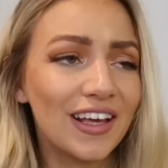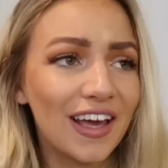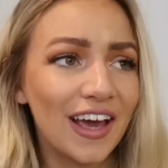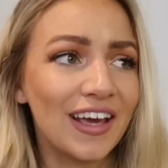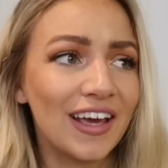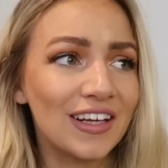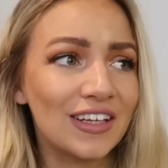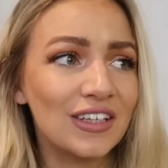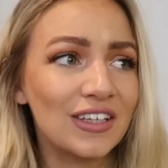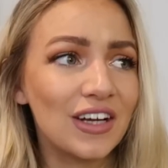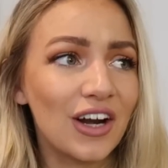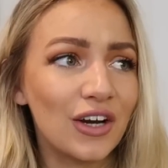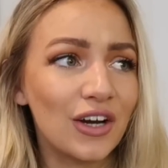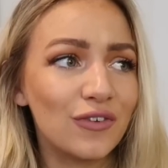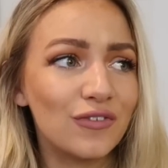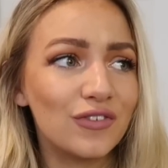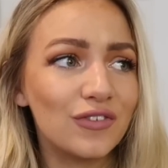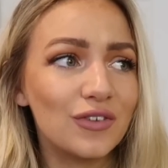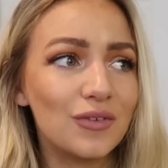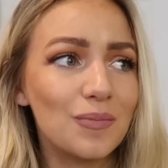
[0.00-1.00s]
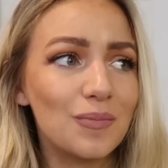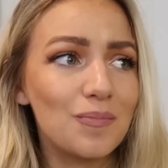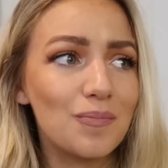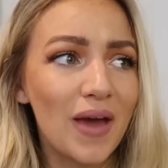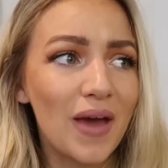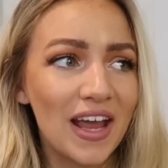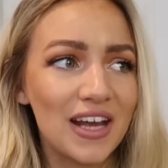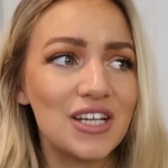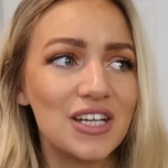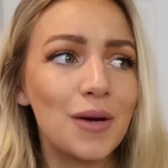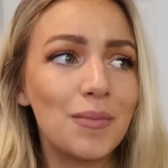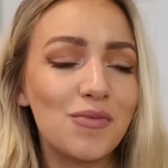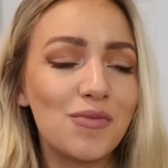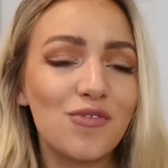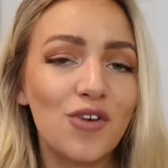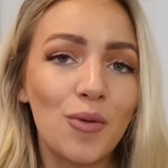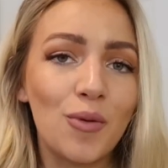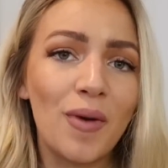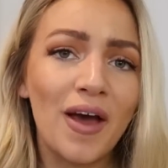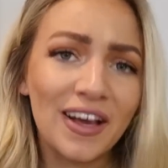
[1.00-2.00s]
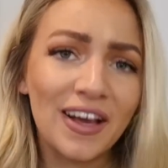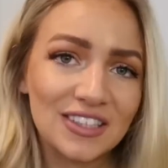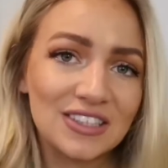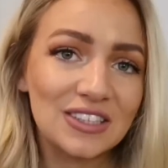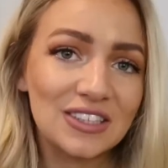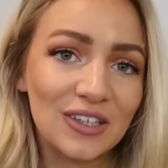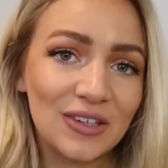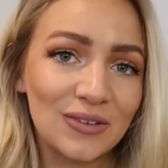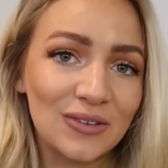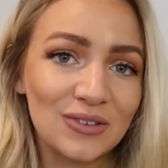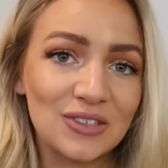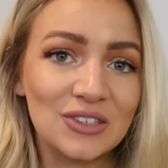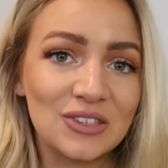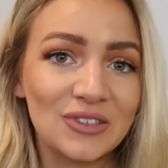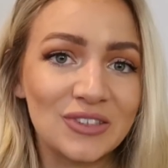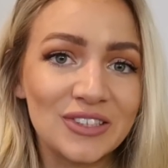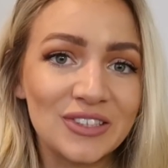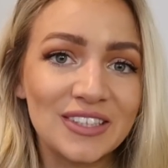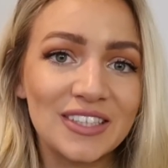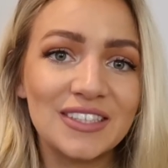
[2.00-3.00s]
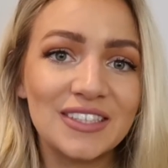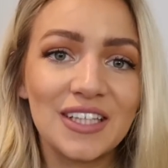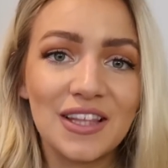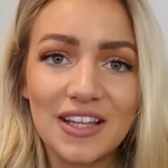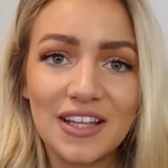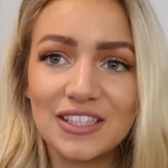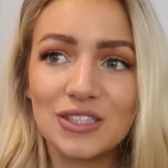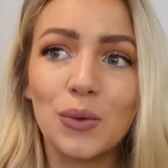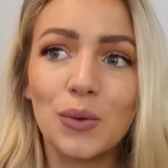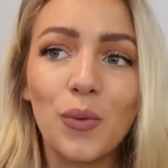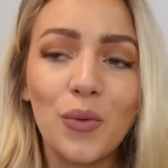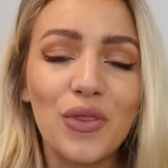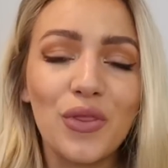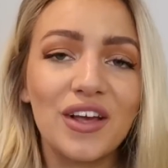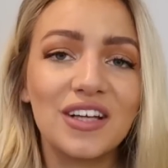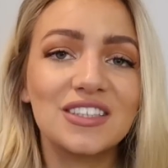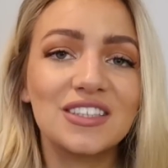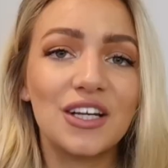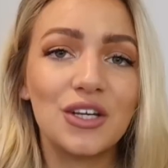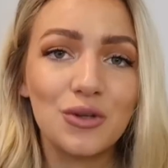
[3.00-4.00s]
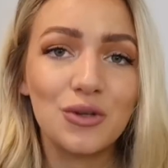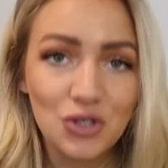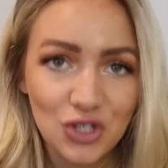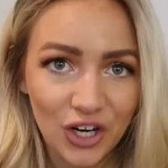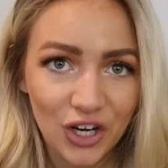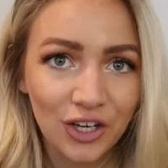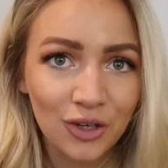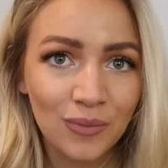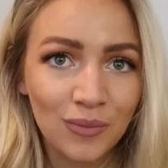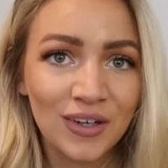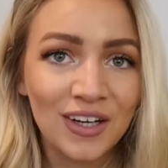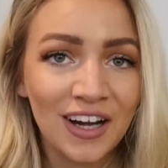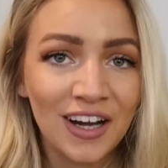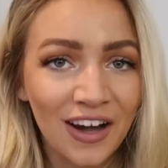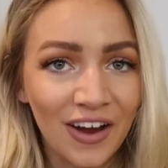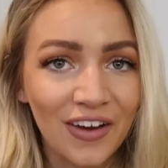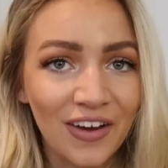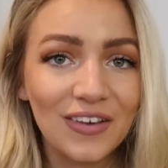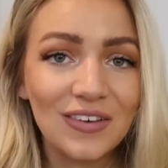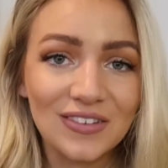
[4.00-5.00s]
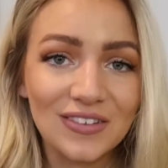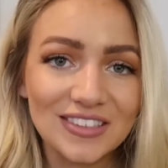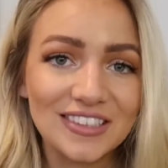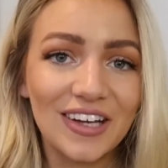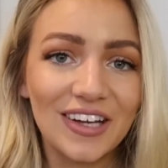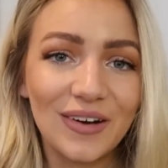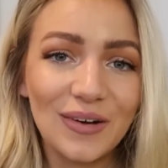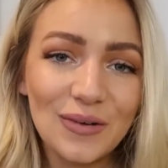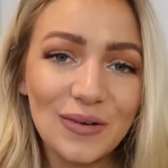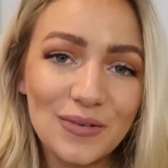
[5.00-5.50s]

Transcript: getting kind of made up from external sources. These are all things that you genuinely like yourself.